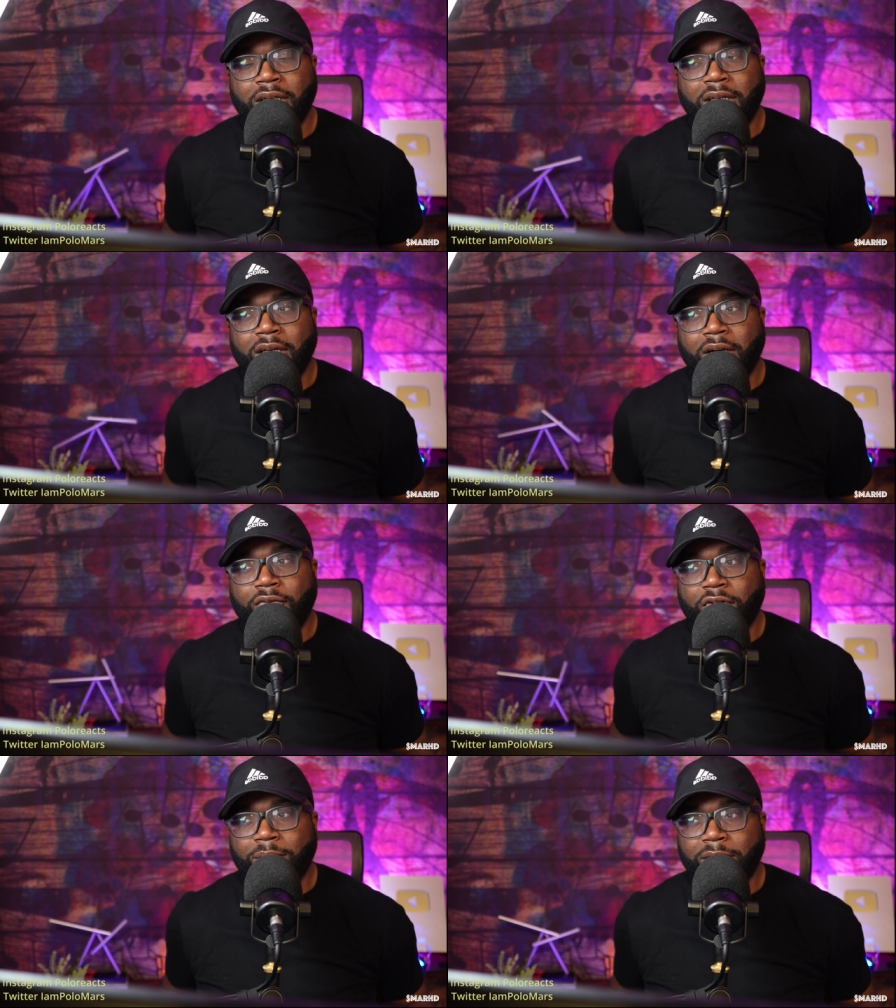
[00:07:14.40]
uh,
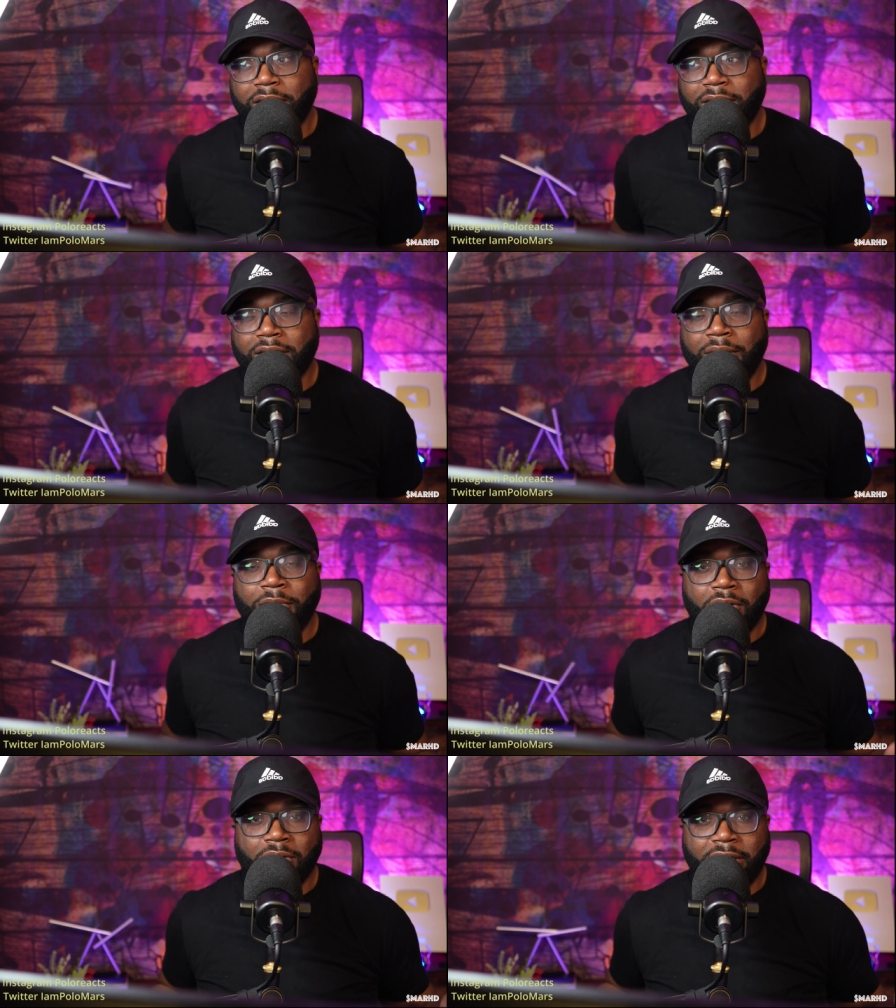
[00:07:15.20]
from there. Let me
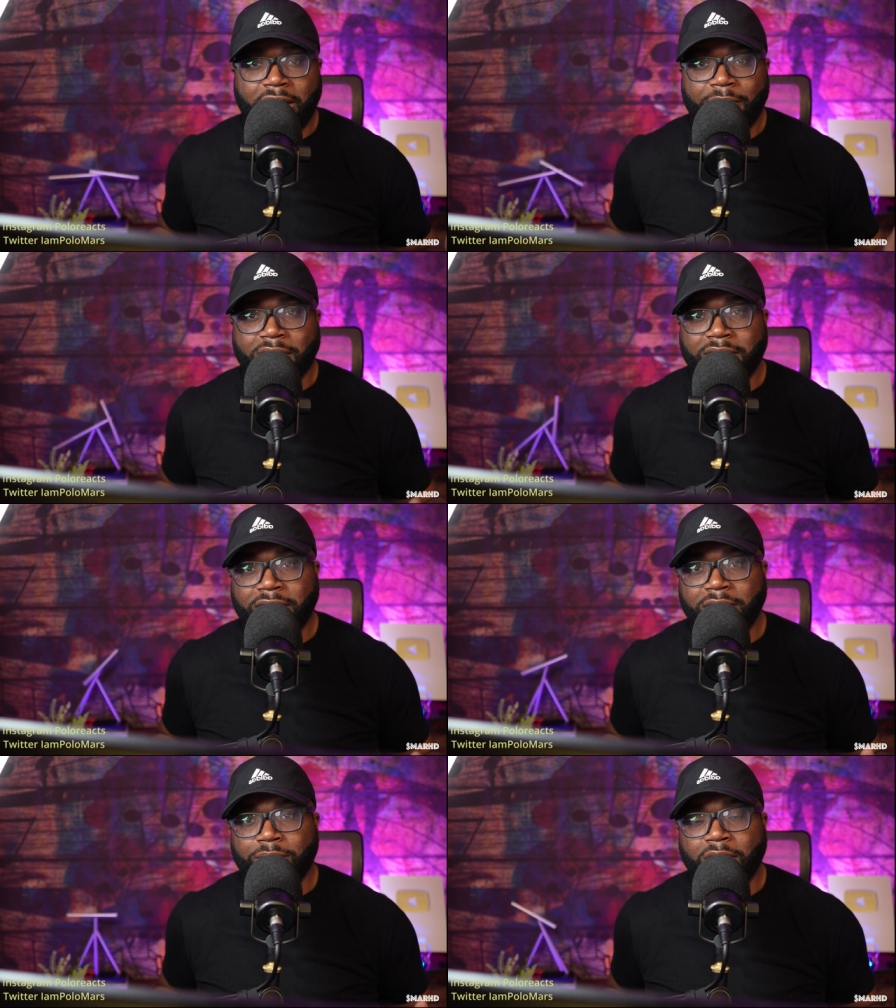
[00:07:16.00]
know in the comment
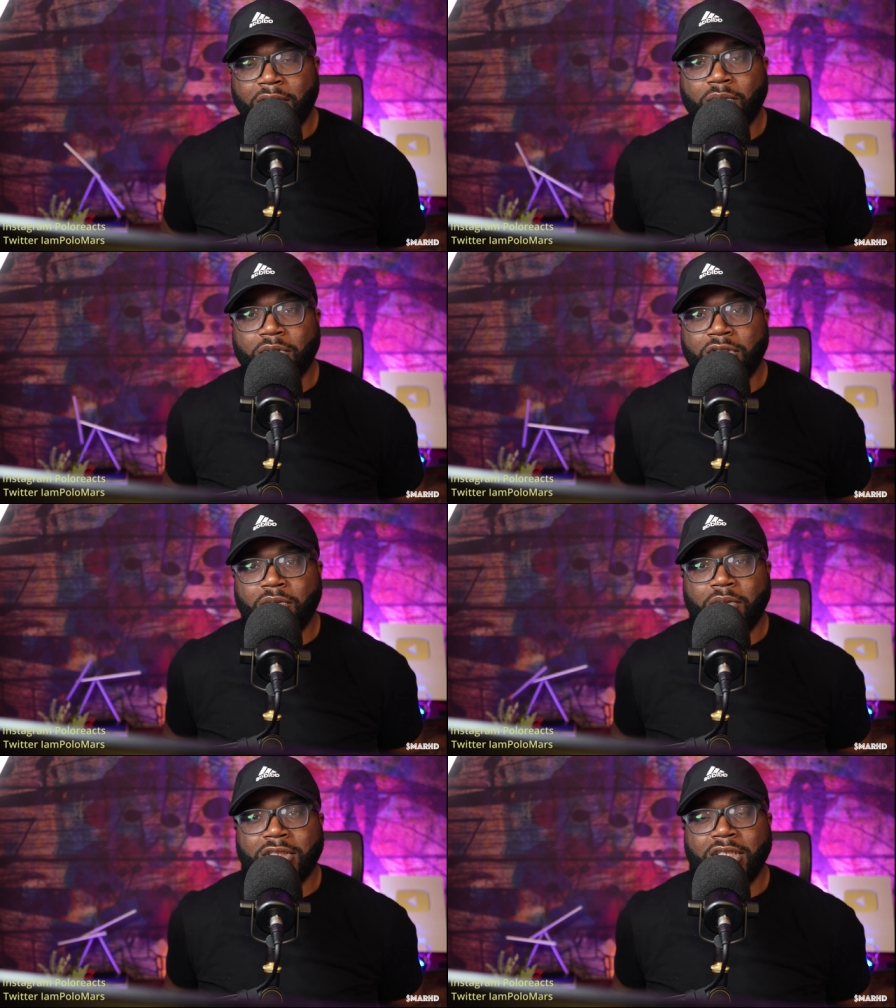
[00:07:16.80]
section below what you
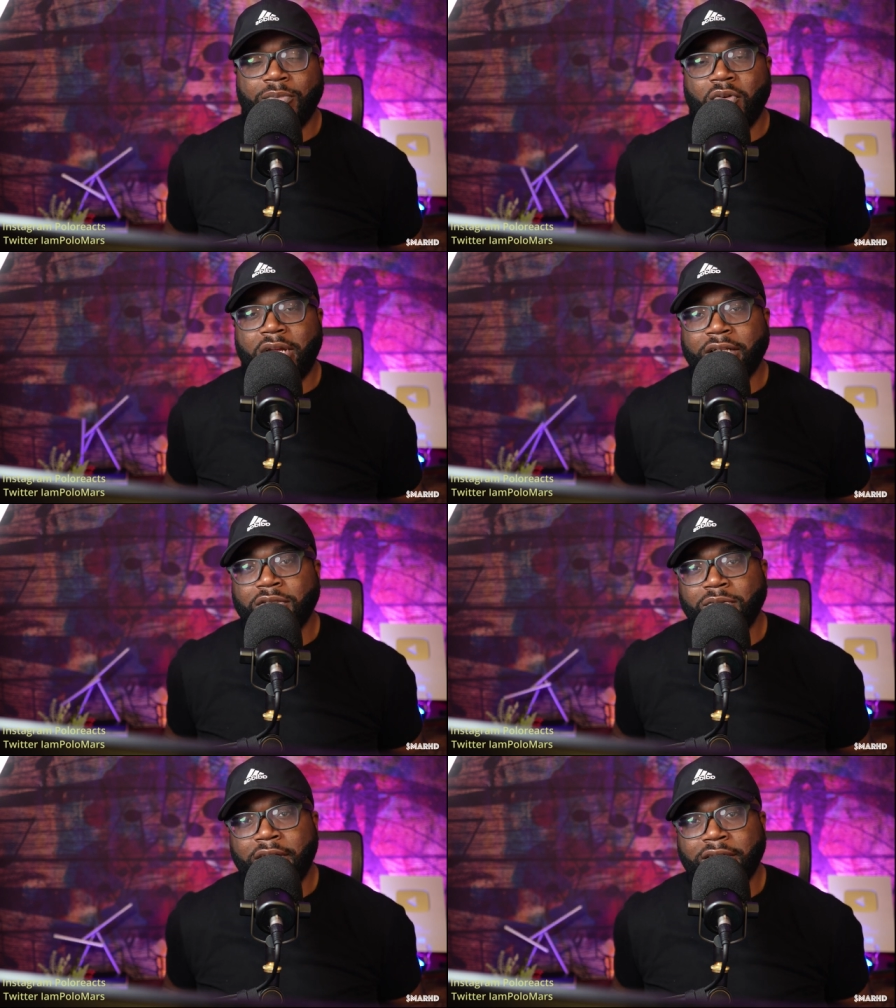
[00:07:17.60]
want to see me react
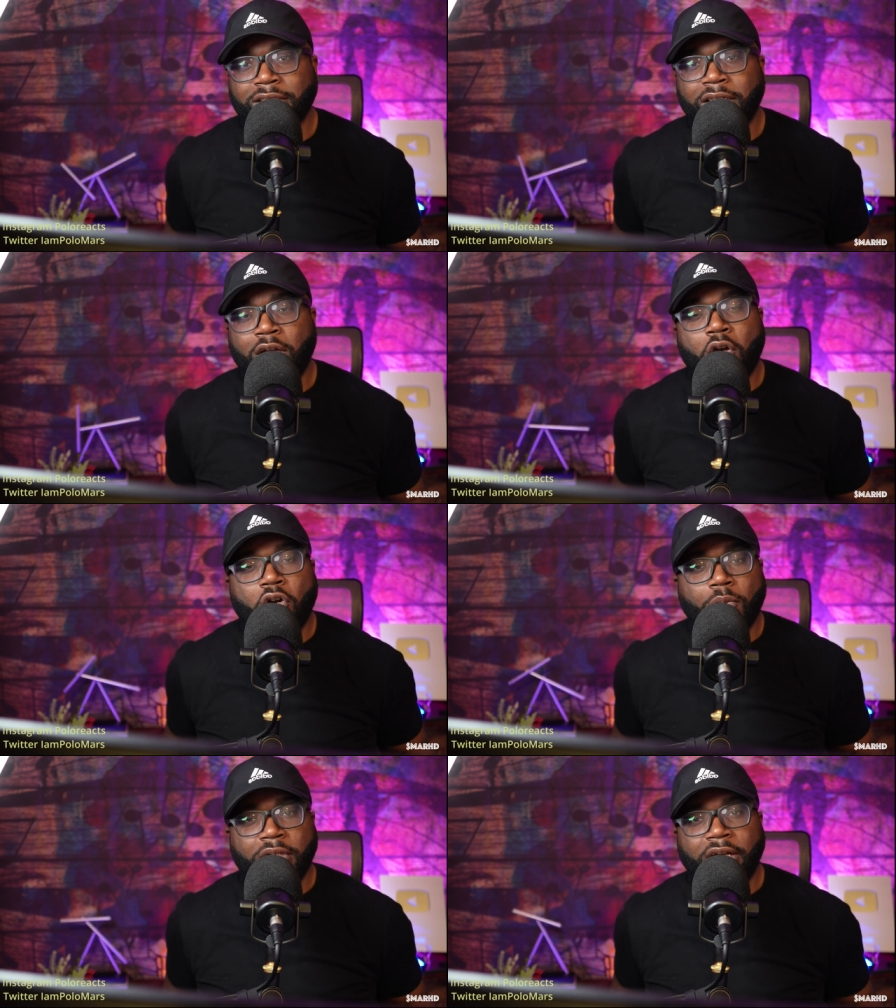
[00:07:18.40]
to next.
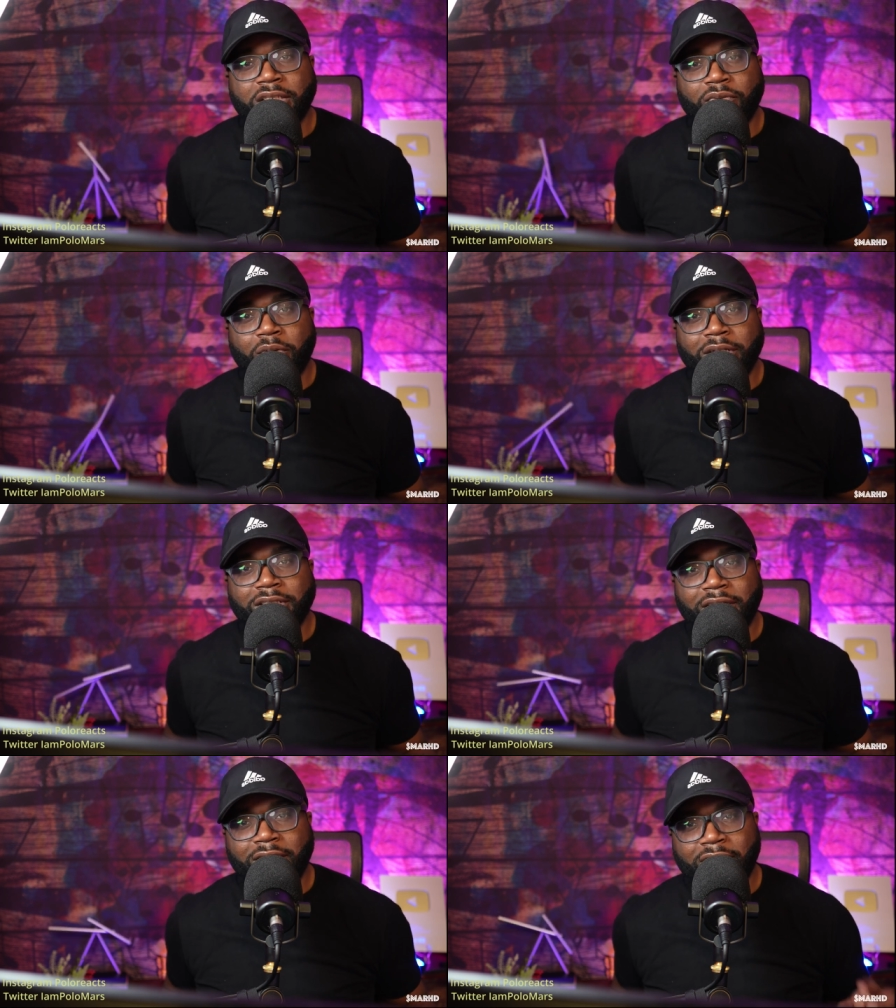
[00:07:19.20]
Hope you guys have a great day.